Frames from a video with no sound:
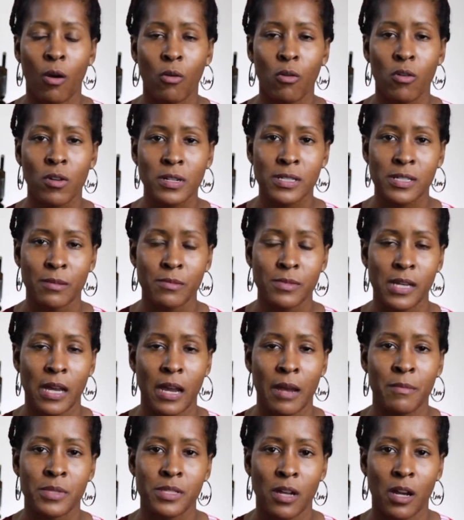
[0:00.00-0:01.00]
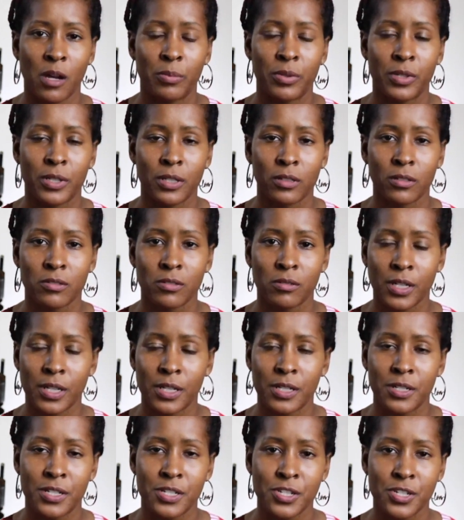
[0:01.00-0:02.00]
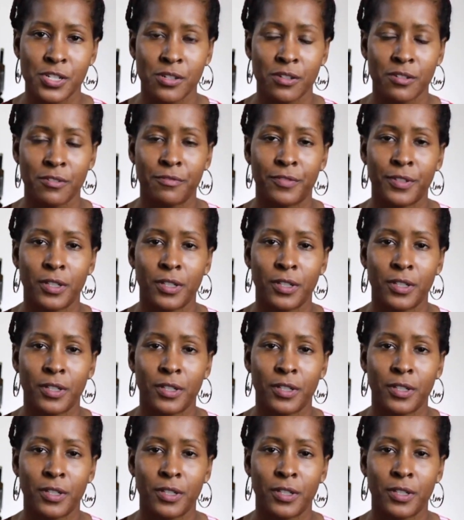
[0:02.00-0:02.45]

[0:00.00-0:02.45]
or sometimes I'll put a little conditioner